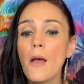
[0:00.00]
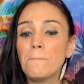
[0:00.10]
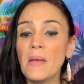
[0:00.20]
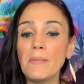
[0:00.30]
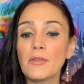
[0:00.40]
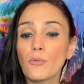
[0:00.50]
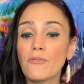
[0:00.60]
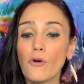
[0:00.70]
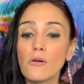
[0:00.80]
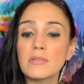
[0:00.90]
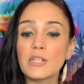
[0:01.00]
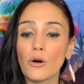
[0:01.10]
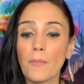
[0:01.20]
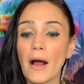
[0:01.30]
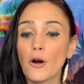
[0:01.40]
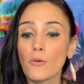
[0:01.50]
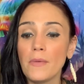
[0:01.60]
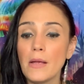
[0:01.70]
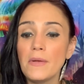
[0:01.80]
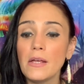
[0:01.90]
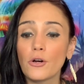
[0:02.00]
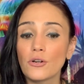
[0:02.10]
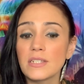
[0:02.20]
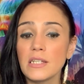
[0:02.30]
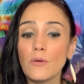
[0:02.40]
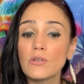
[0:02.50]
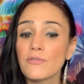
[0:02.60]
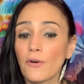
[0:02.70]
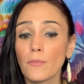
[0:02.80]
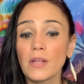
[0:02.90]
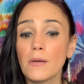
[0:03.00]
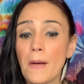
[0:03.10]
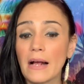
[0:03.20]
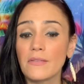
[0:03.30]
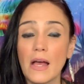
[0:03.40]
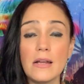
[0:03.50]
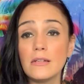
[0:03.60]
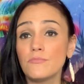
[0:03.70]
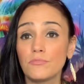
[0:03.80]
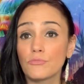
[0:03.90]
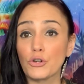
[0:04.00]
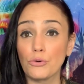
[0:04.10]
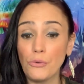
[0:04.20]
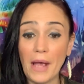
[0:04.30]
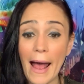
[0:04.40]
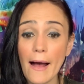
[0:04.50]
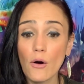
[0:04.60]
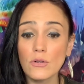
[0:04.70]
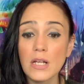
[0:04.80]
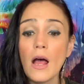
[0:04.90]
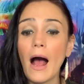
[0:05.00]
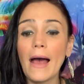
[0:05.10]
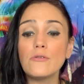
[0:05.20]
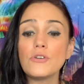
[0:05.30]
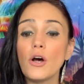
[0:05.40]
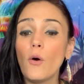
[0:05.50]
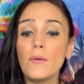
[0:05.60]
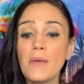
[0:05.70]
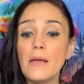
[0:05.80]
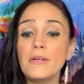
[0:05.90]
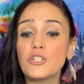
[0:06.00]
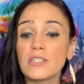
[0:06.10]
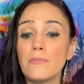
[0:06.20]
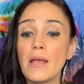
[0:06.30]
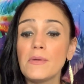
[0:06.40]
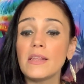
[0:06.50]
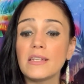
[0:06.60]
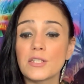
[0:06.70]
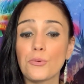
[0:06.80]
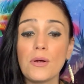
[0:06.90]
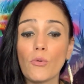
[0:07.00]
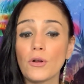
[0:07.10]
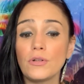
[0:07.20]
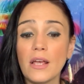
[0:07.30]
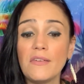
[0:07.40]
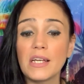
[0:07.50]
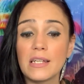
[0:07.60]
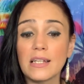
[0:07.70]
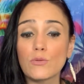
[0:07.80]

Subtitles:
Maybe there were farms nearby, or maybe Kersey was farmland back then and grew cows. I don't know, and maybe, just maybe, these three Royal Navy cadets